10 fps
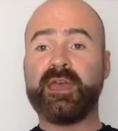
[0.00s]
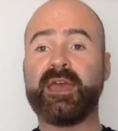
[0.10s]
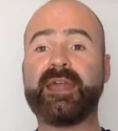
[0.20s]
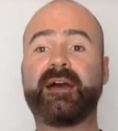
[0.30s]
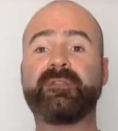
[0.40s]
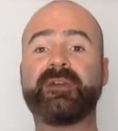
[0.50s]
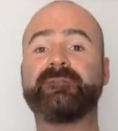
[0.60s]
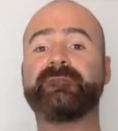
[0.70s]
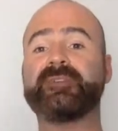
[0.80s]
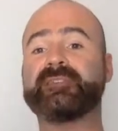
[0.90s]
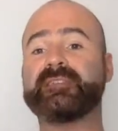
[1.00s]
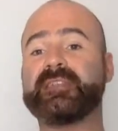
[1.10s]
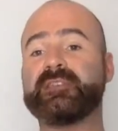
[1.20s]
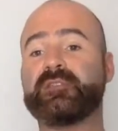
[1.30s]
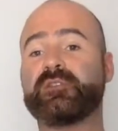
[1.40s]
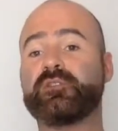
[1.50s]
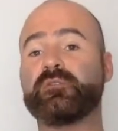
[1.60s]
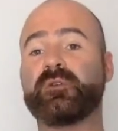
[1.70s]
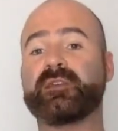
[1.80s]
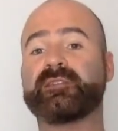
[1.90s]
and how they're fitting
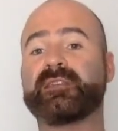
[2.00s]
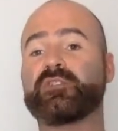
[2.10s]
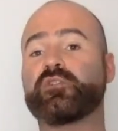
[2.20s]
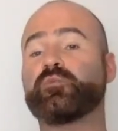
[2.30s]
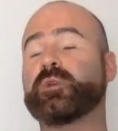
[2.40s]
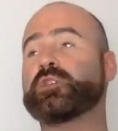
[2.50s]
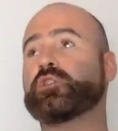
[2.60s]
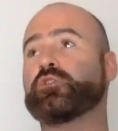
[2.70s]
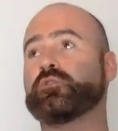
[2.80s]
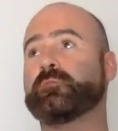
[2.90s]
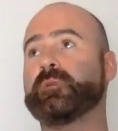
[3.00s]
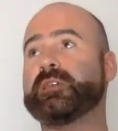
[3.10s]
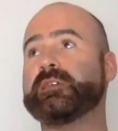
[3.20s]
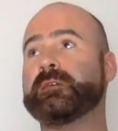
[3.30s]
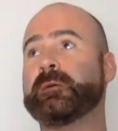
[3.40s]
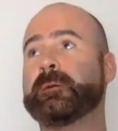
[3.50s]
into a session which could be